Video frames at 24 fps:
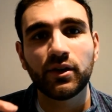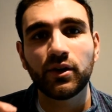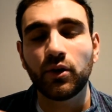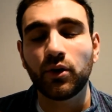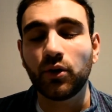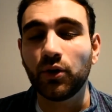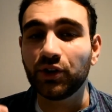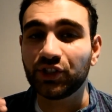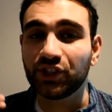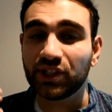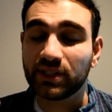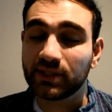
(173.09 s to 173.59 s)

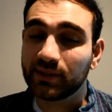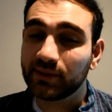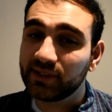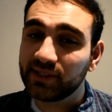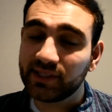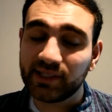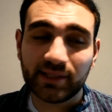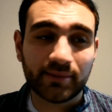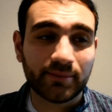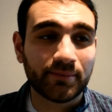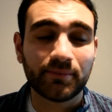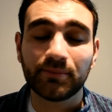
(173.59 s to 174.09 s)
or
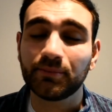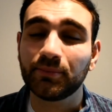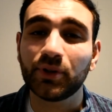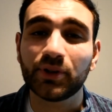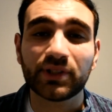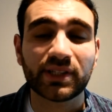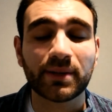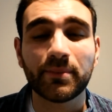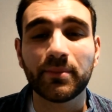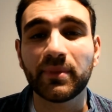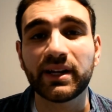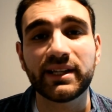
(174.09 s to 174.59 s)
just put
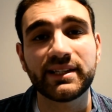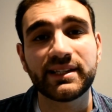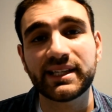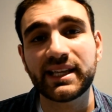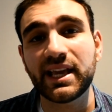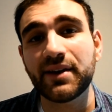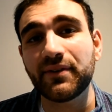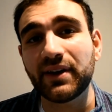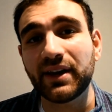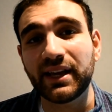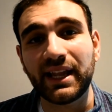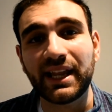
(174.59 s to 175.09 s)
some minds
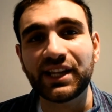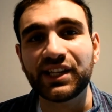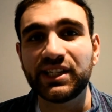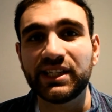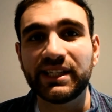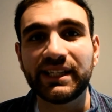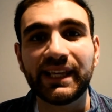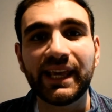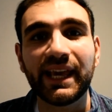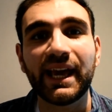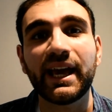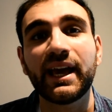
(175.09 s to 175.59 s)
together and
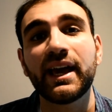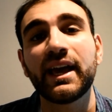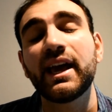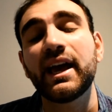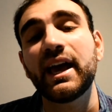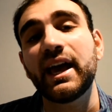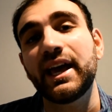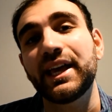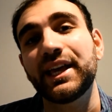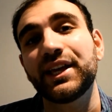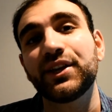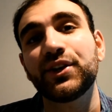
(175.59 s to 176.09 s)
actually get
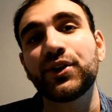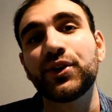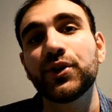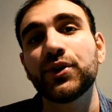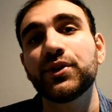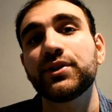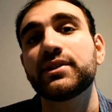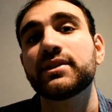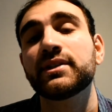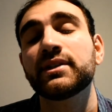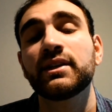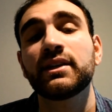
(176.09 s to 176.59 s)
a
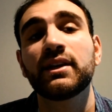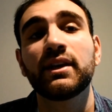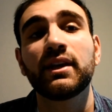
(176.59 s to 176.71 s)
good